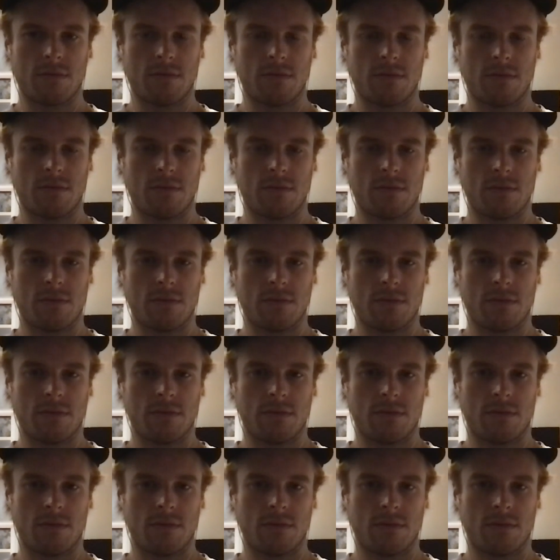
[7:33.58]

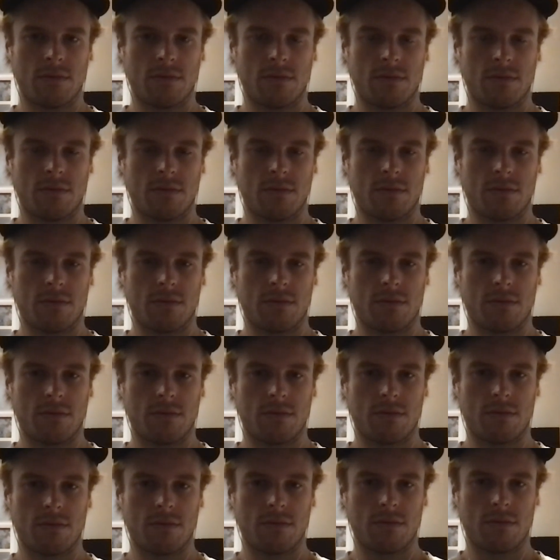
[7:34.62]

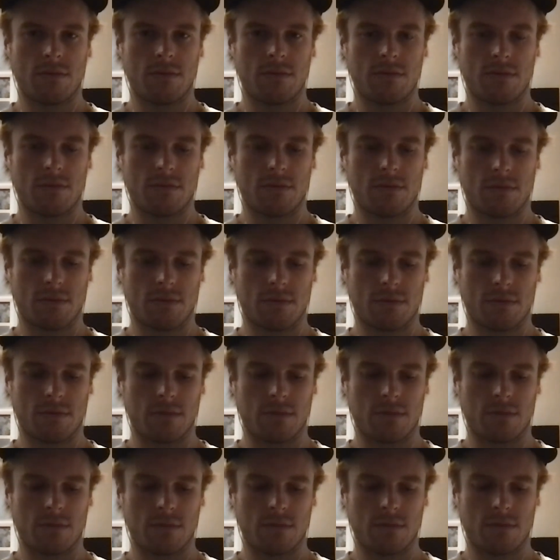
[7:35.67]

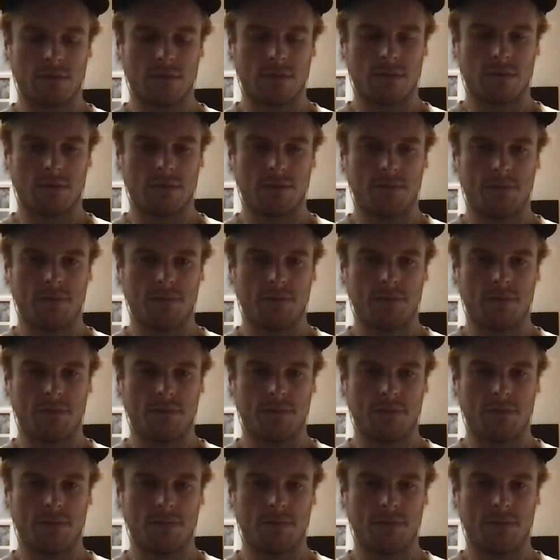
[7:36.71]
(not speaking)